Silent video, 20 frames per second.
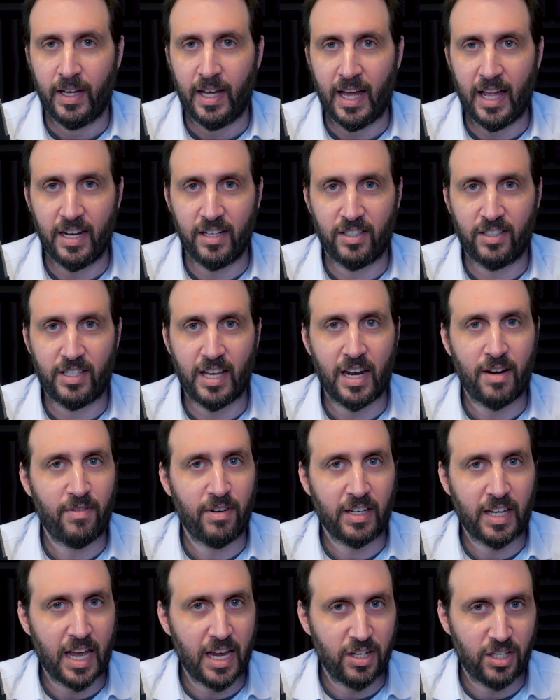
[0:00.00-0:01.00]
And instead of
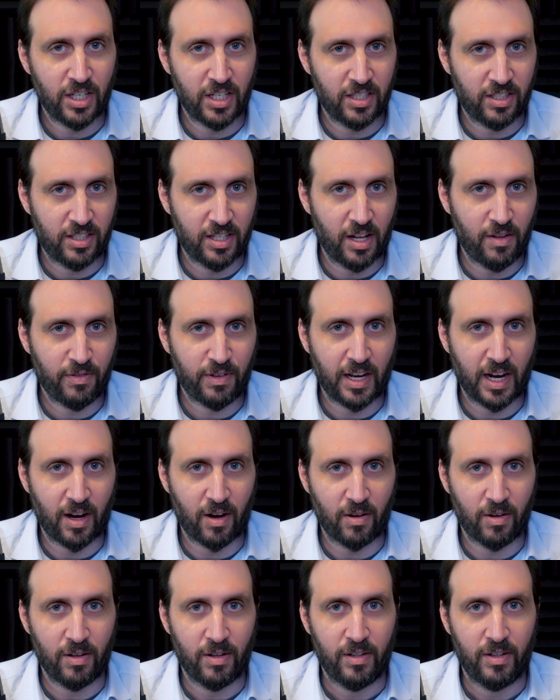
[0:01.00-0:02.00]
engaging in
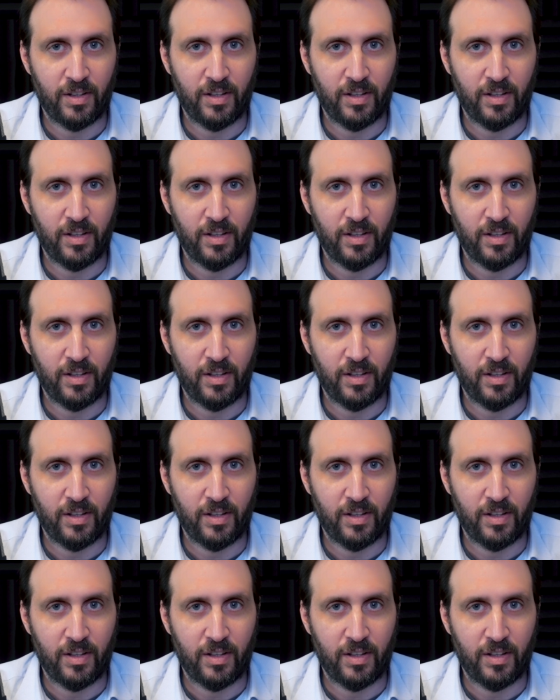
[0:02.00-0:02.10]
self-care,